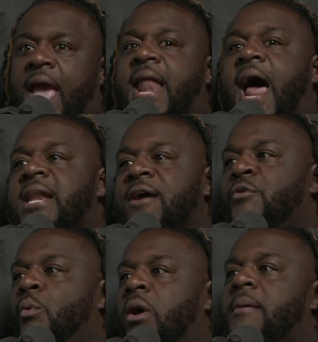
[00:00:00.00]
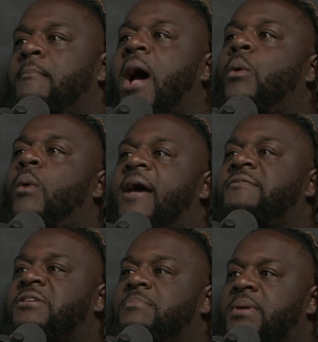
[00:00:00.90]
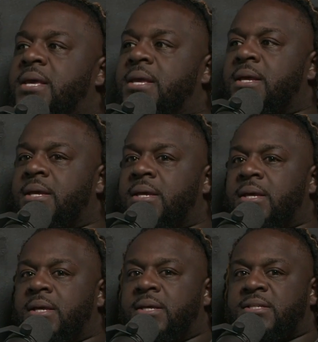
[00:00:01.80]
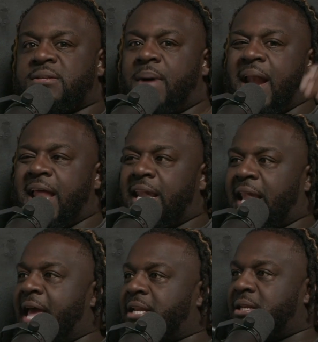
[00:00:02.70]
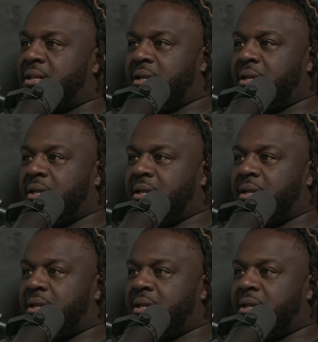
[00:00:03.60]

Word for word: and I never wanted my wife to be somebody that liked